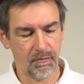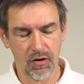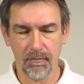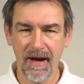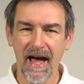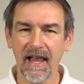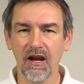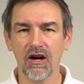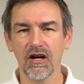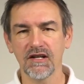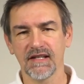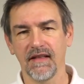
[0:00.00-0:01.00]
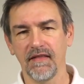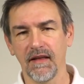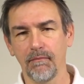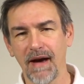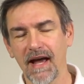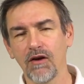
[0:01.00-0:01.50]
propellers and
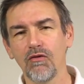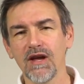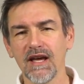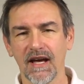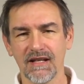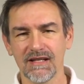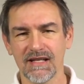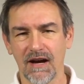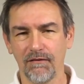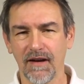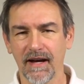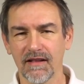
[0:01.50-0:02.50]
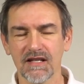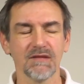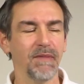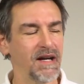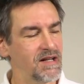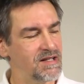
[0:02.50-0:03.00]
the battery and stuff like
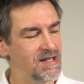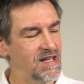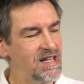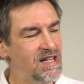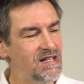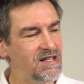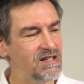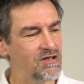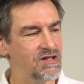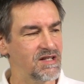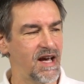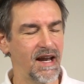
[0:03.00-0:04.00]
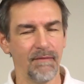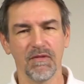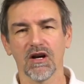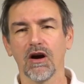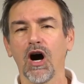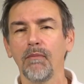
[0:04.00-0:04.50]
this, but it's easy to set up
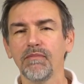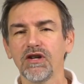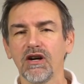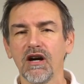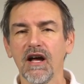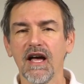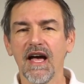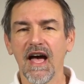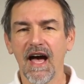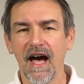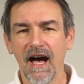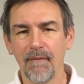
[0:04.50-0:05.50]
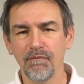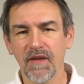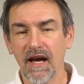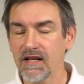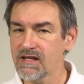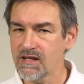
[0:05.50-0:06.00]
the copter.
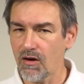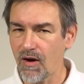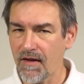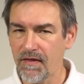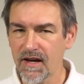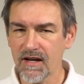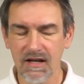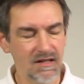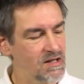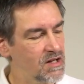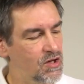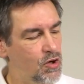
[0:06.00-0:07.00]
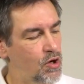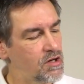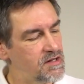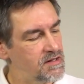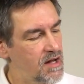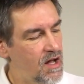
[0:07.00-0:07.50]
And so I think it's a
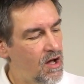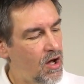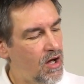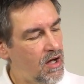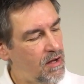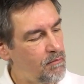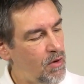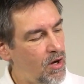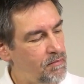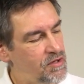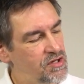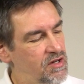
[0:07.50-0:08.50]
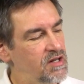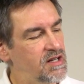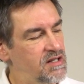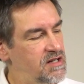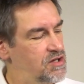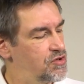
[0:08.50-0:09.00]
good
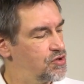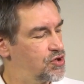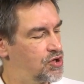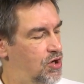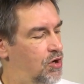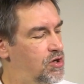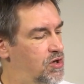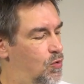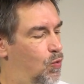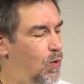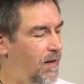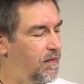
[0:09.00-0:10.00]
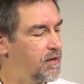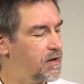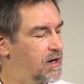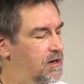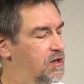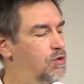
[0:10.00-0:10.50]
opportunity to show you what the
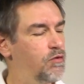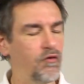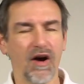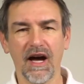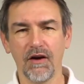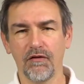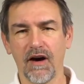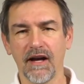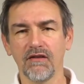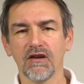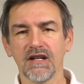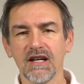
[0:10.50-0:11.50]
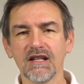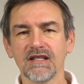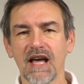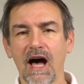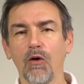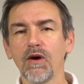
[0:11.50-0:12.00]
Q500
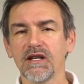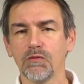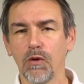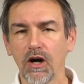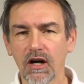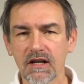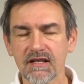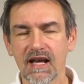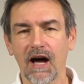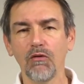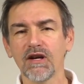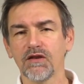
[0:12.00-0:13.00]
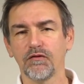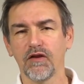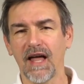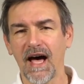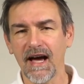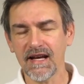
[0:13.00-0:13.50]
is, how it works, how it
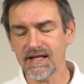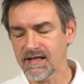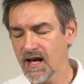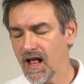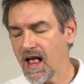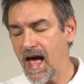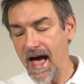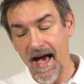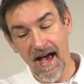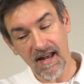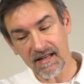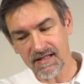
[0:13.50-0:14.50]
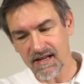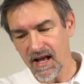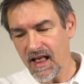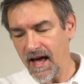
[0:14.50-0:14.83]
flies, and